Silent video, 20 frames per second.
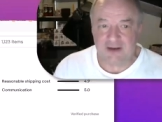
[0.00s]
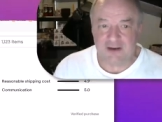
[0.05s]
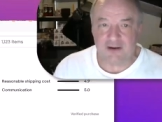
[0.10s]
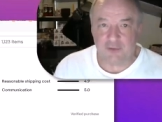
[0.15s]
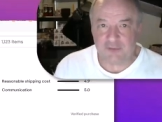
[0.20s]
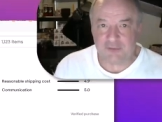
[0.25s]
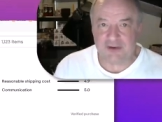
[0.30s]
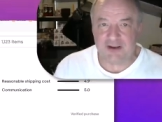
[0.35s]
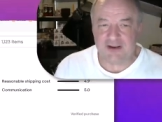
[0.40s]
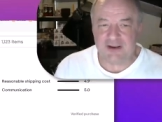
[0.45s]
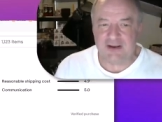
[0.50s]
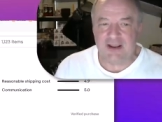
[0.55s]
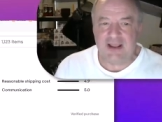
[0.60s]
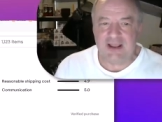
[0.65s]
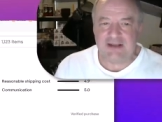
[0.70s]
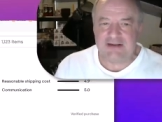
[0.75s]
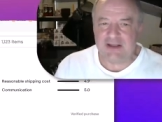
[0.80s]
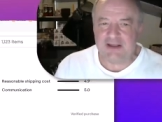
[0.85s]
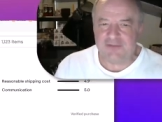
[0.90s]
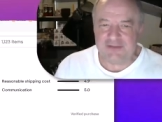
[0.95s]
Okay,
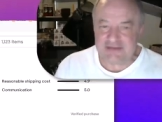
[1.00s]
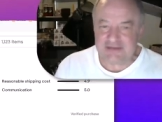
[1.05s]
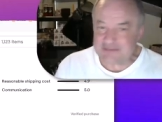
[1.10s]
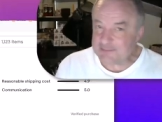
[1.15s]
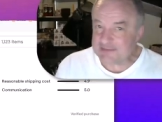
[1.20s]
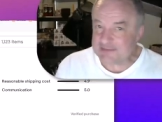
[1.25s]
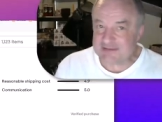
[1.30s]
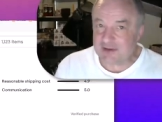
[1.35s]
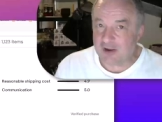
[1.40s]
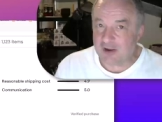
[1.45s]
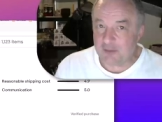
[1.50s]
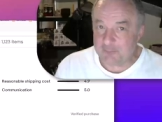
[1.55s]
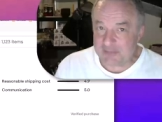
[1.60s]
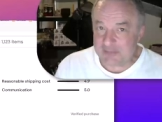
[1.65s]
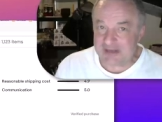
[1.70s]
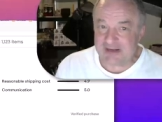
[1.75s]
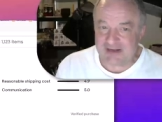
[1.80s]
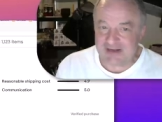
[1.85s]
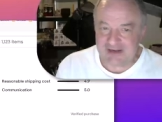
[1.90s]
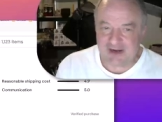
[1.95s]
now this was all me.